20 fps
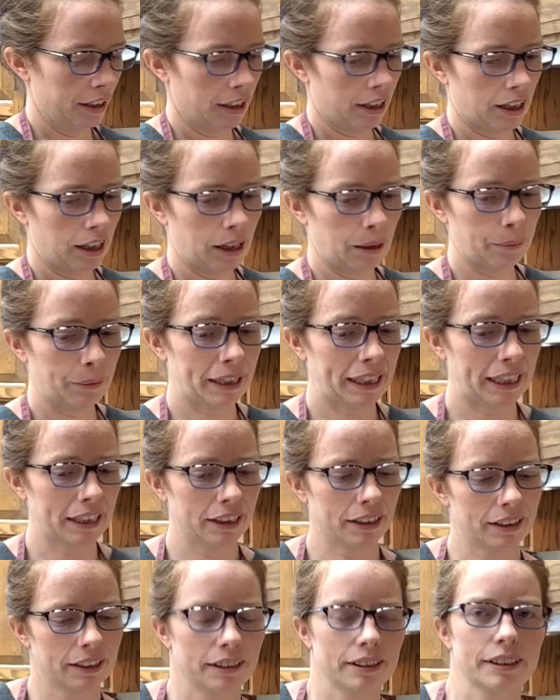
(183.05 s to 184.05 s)

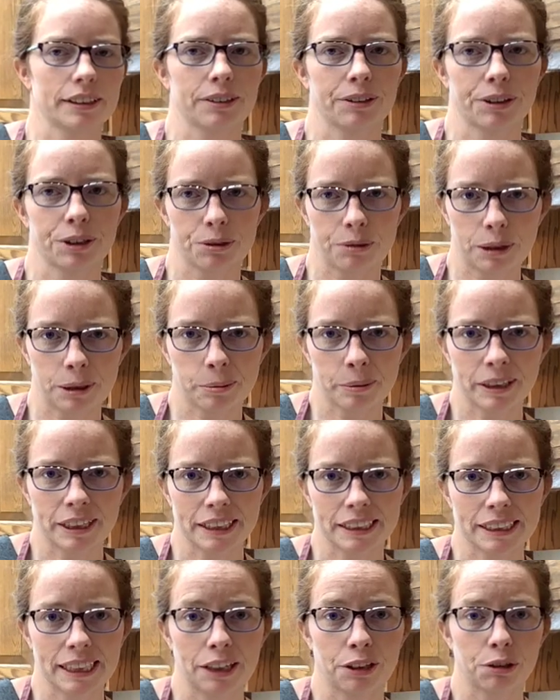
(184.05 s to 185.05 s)
So this recipe
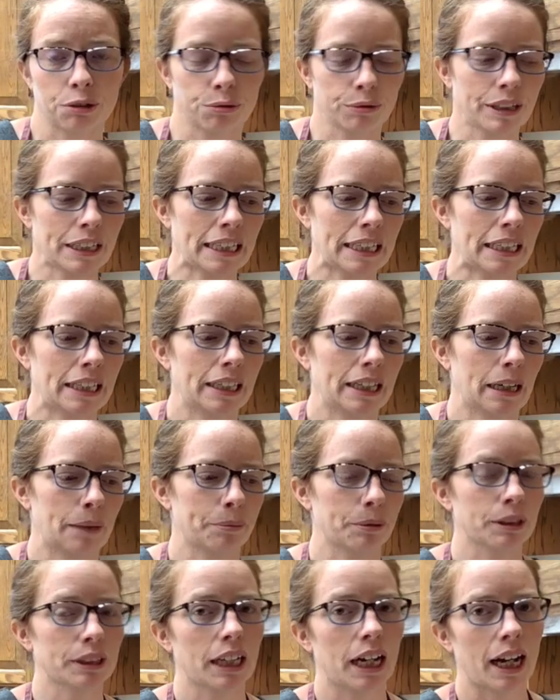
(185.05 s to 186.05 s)
did say 3 eating
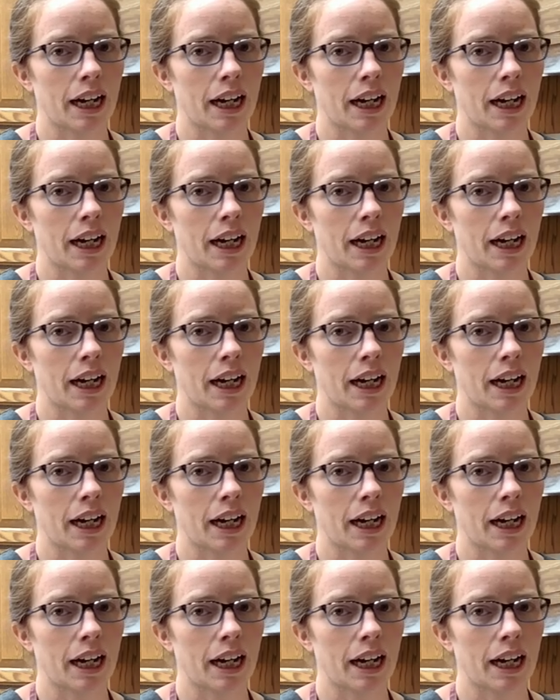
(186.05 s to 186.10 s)
apples.